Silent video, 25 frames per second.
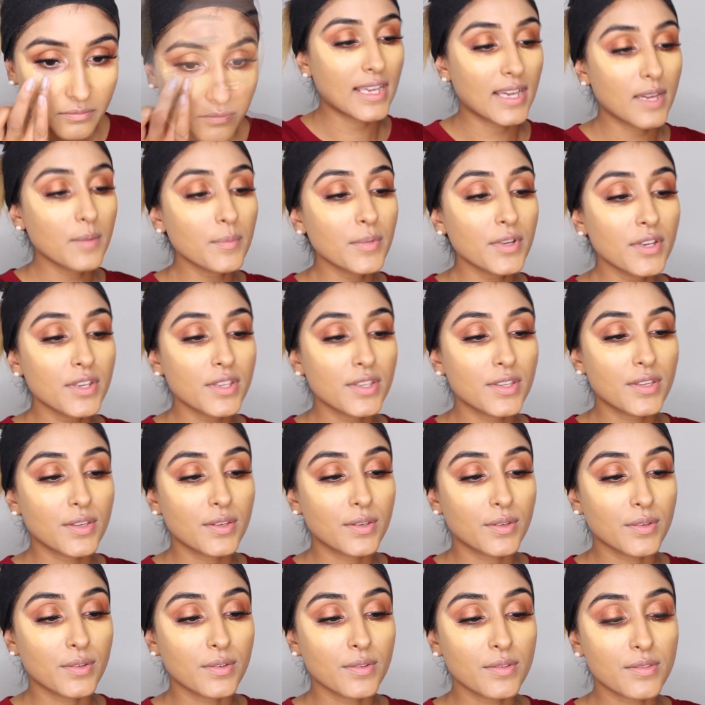Now I'm going to
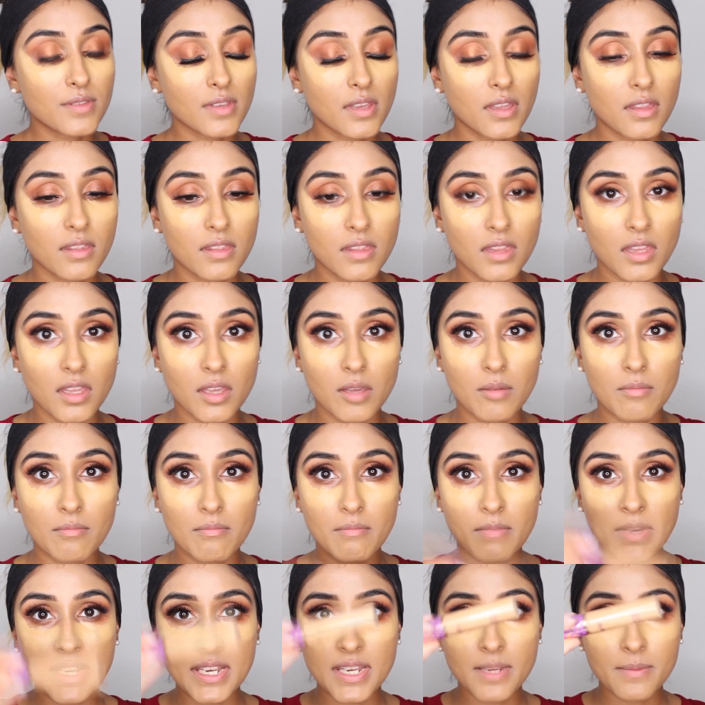use the
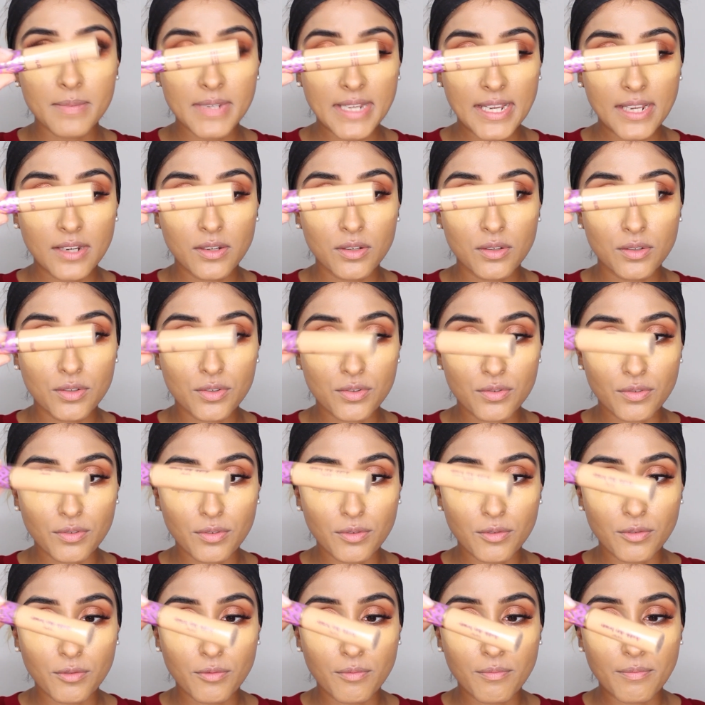medium tan
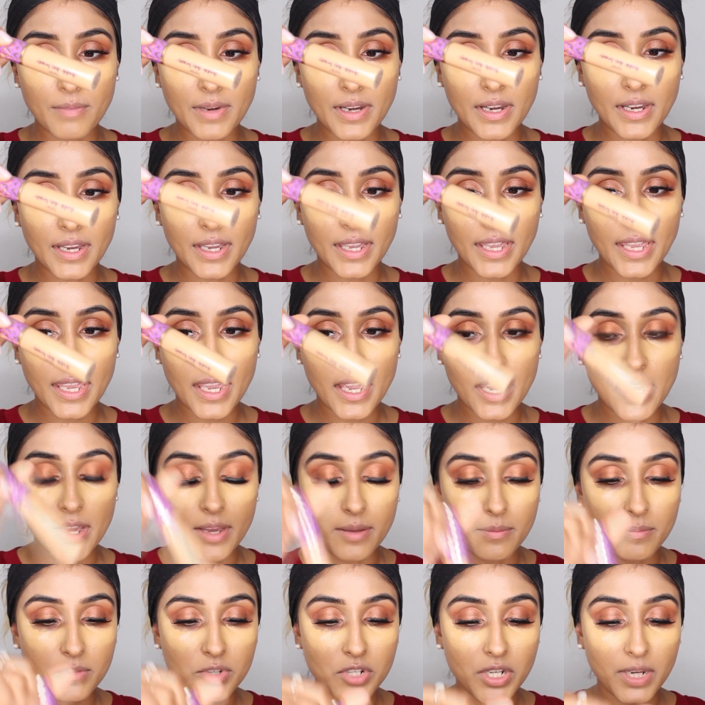neutral by
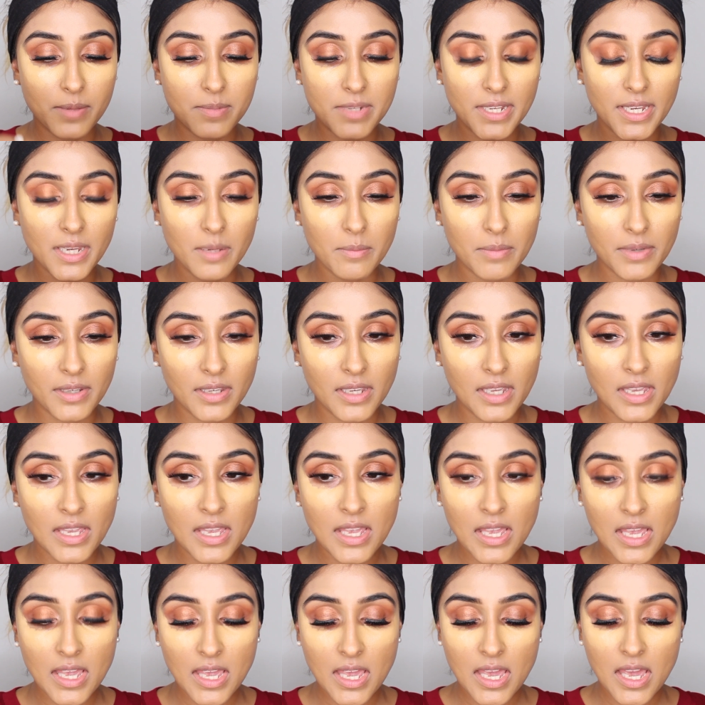Shape Tape,
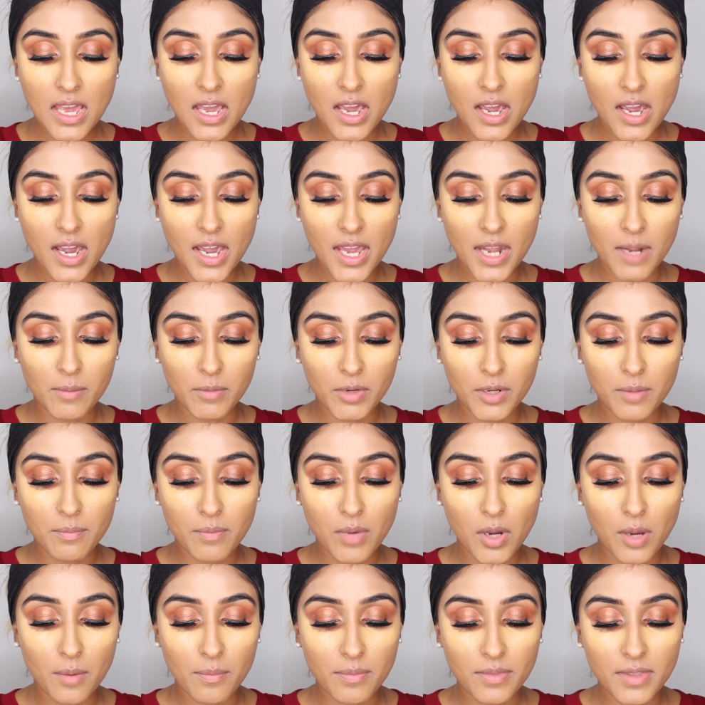and I'm going to
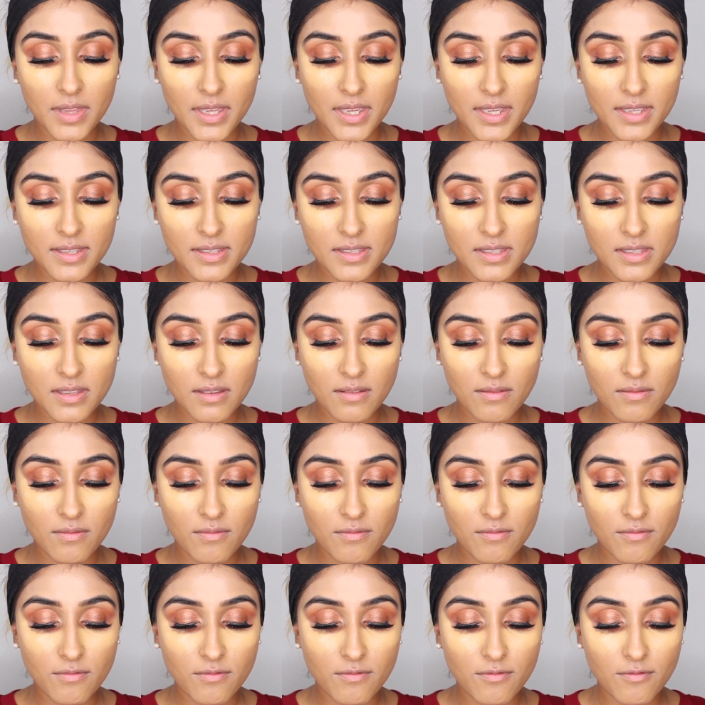pop this
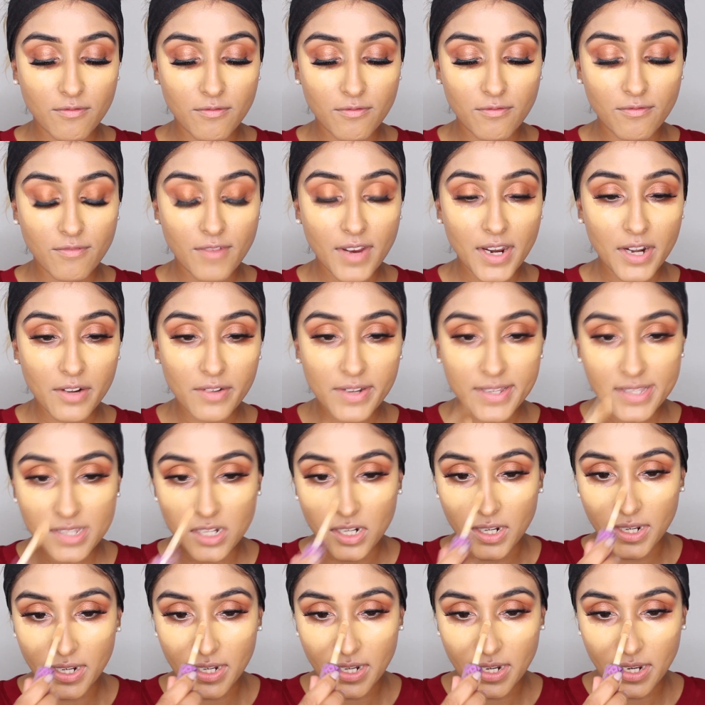very
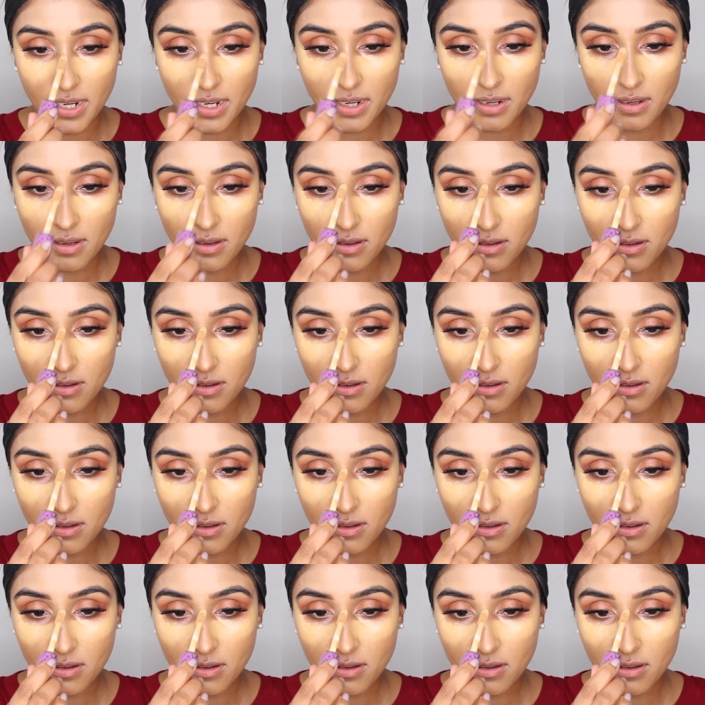slightly